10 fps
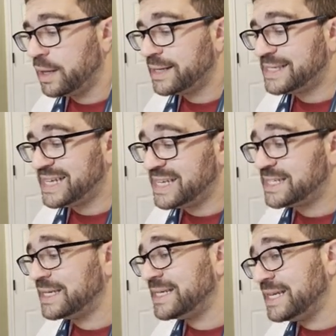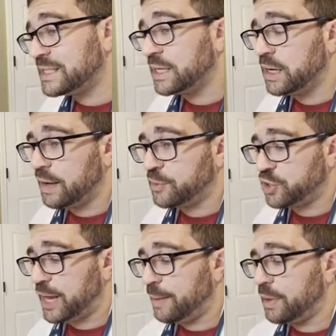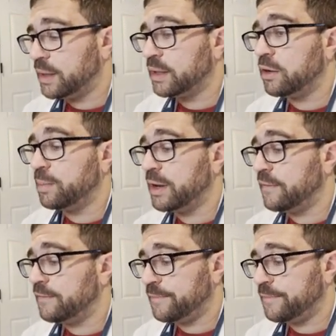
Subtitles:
Decent enough shape. A little bit of